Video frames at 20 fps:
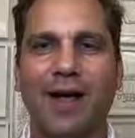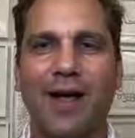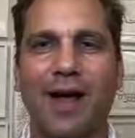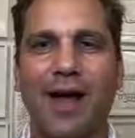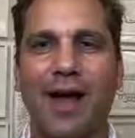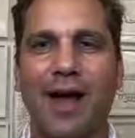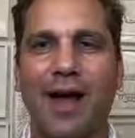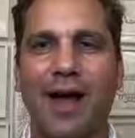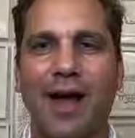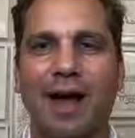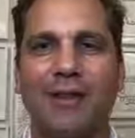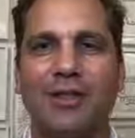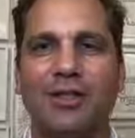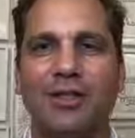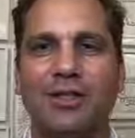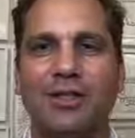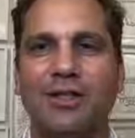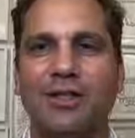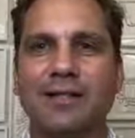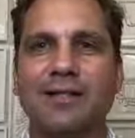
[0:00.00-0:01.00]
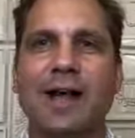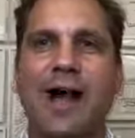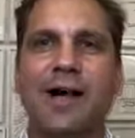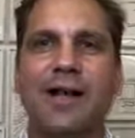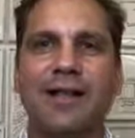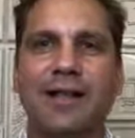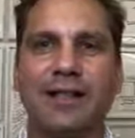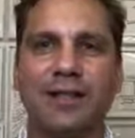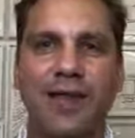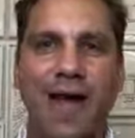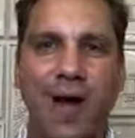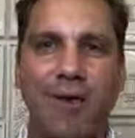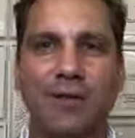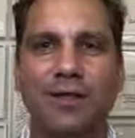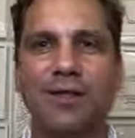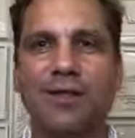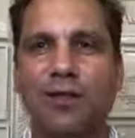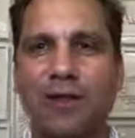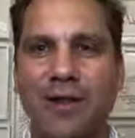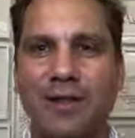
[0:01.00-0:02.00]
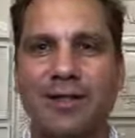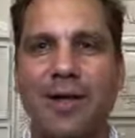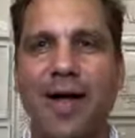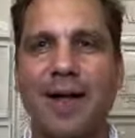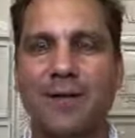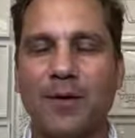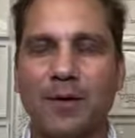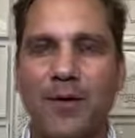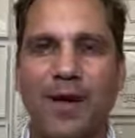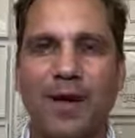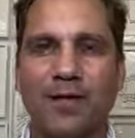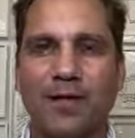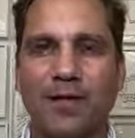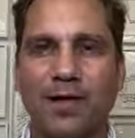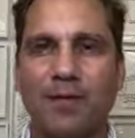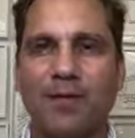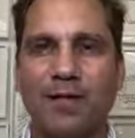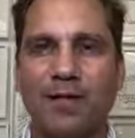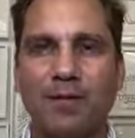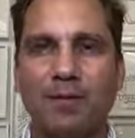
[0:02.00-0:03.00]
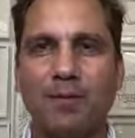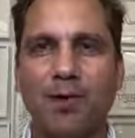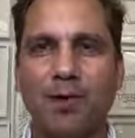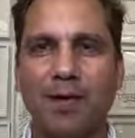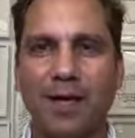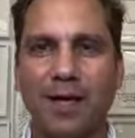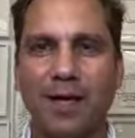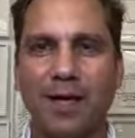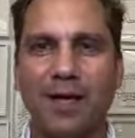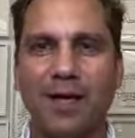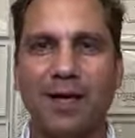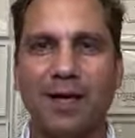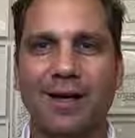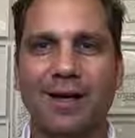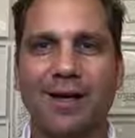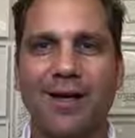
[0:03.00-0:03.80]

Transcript: and she decided that was the right time to make herself a smoothie.